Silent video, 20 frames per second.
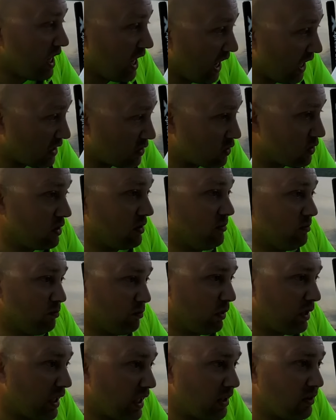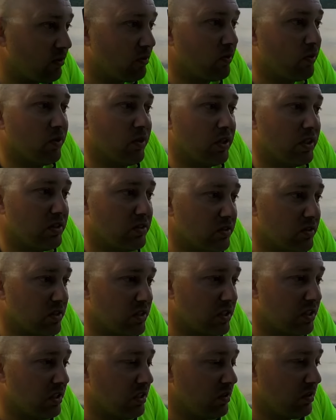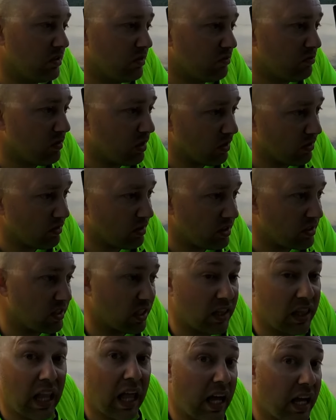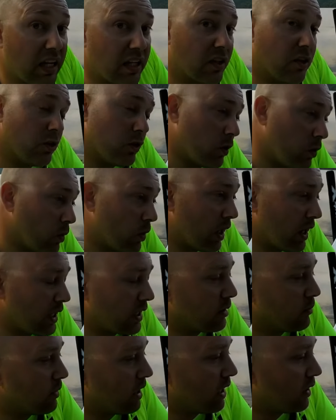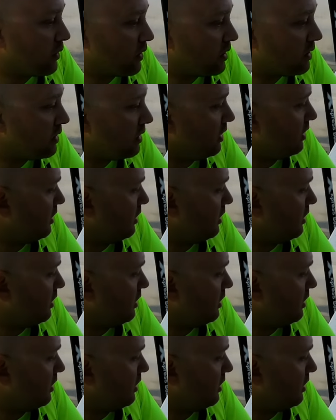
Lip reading: actually play through it and see the things I like and don't like about it.